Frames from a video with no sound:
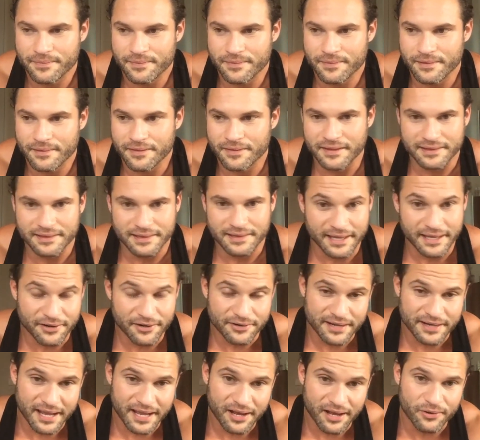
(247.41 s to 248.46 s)
And then later
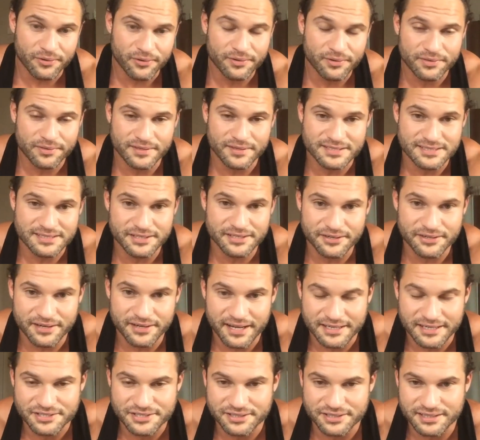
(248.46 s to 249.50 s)
now, this year,
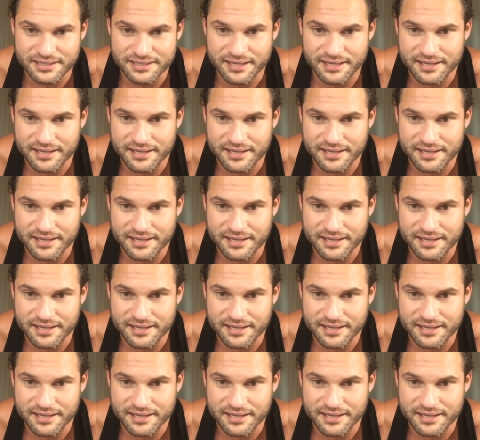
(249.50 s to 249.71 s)
actually,